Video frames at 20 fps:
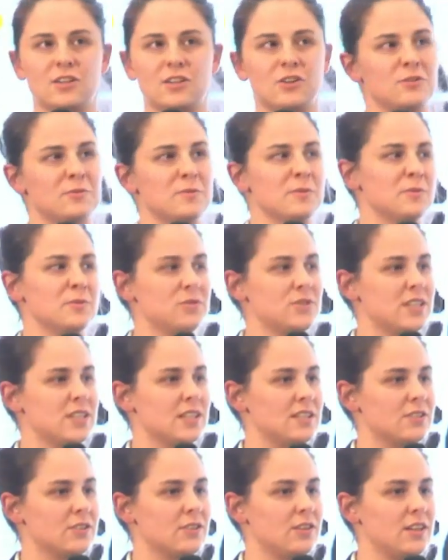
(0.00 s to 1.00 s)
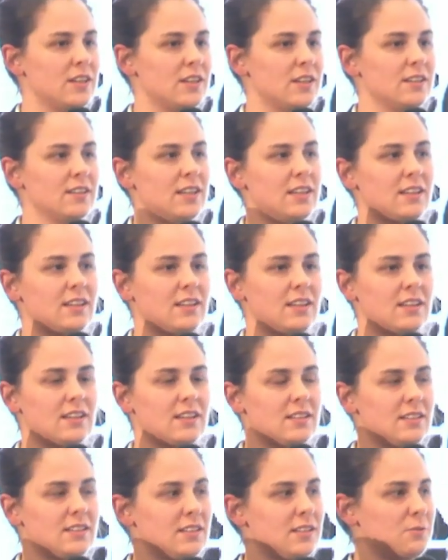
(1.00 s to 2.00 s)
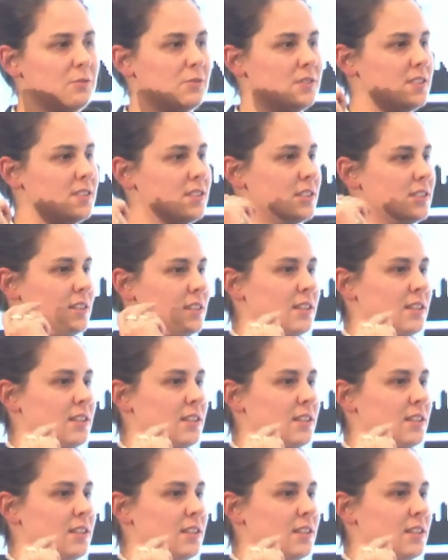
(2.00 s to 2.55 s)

can't remember who said this earlier, I think it was,